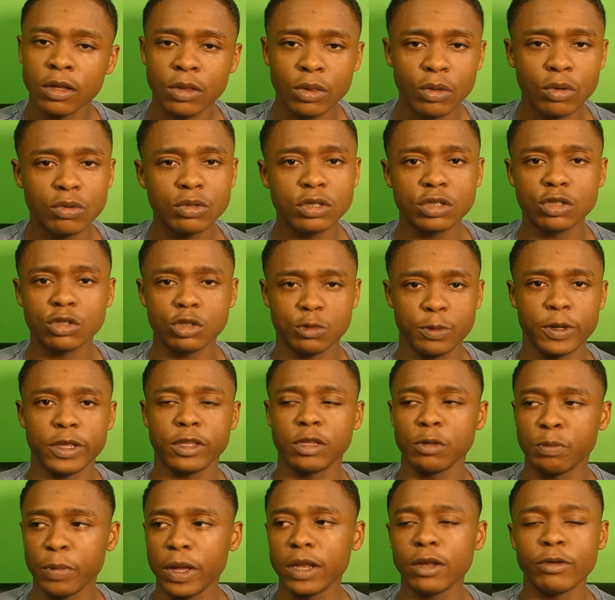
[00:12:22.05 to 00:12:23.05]
No disrespect
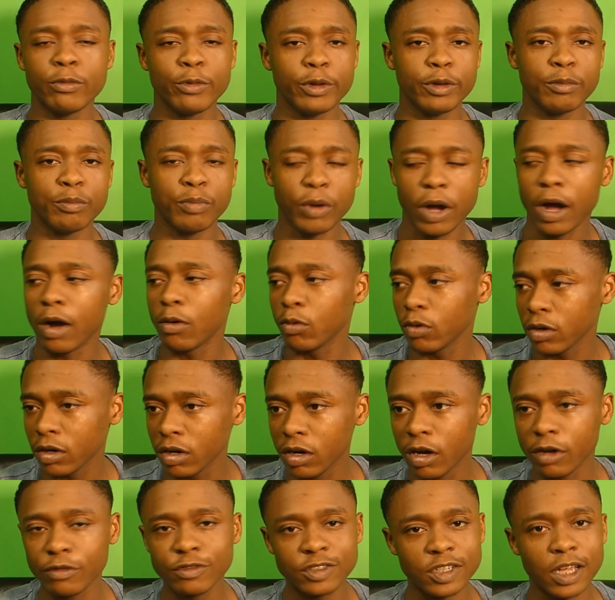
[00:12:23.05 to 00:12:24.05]
to Bellerin, but I would
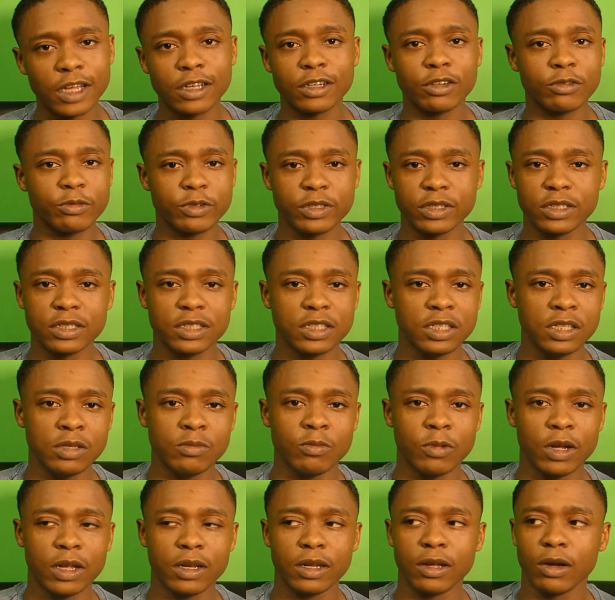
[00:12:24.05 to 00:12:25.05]
love Sagna in this team
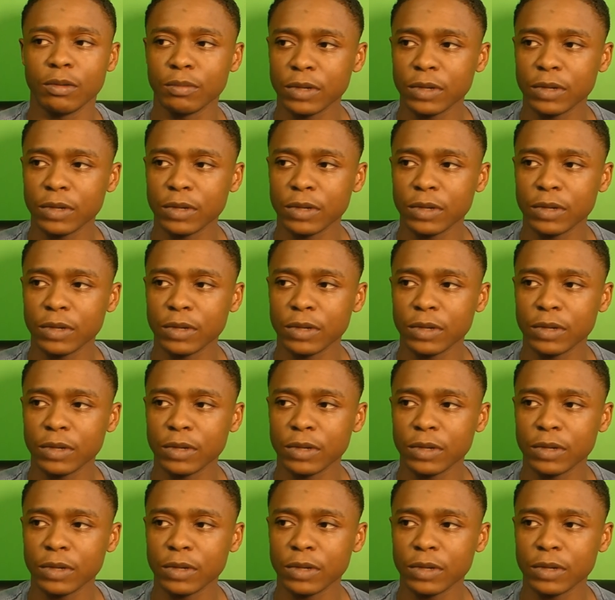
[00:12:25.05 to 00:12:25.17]
right now.